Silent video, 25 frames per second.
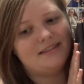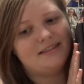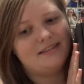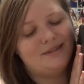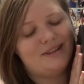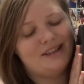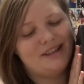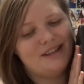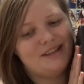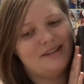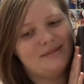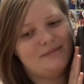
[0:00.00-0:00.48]

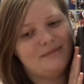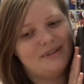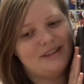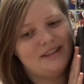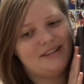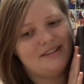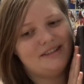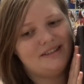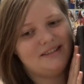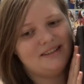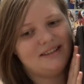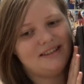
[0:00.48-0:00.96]
Why am I
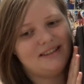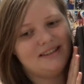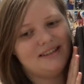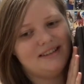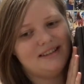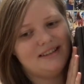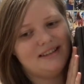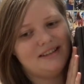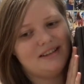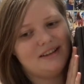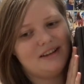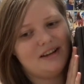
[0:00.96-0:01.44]

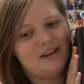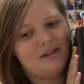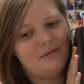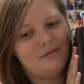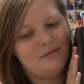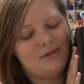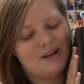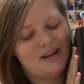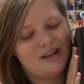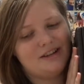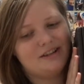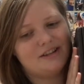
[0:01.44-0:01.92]
talking
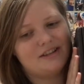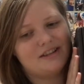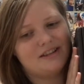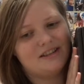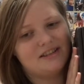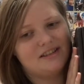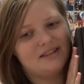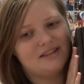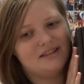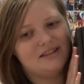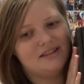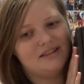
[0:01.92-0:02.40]

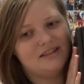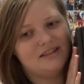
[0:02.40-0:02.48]
American?